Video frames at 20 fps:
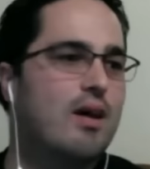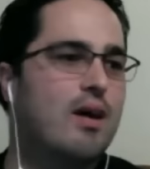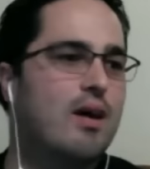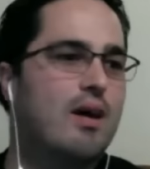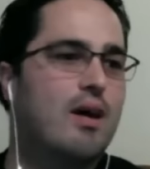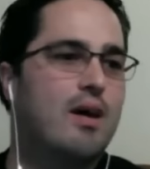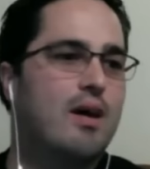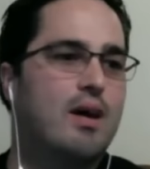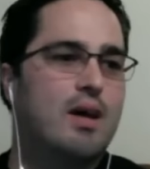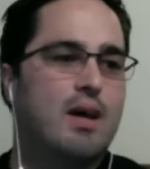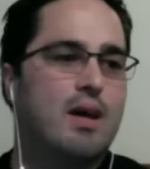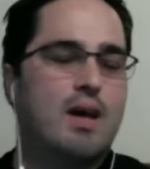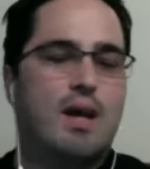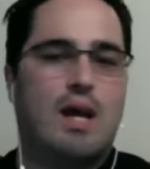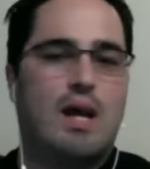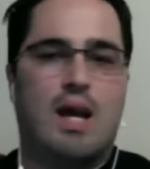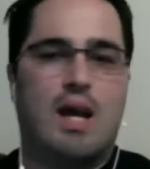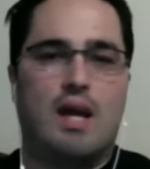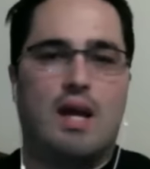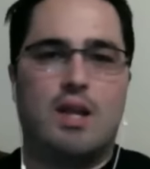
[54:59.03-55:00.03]
uh,
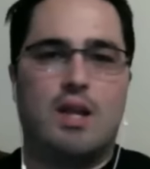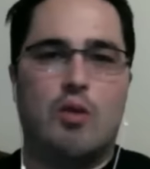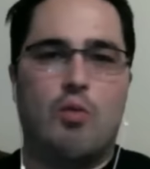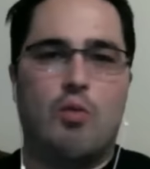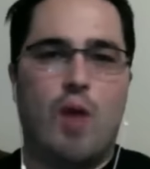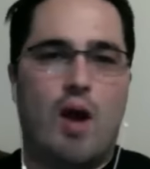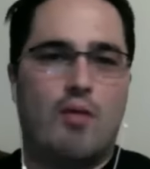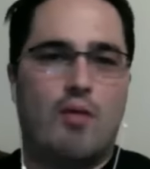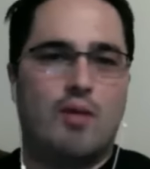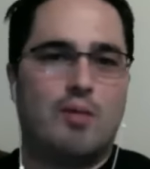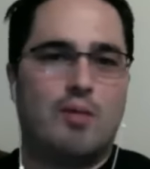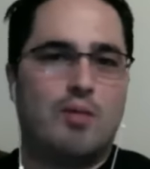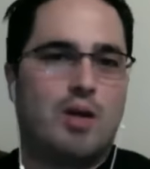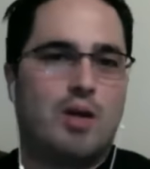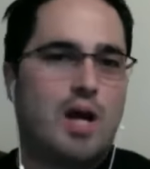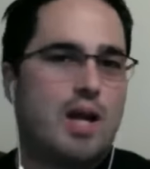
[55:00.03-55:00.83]
and they wound up kind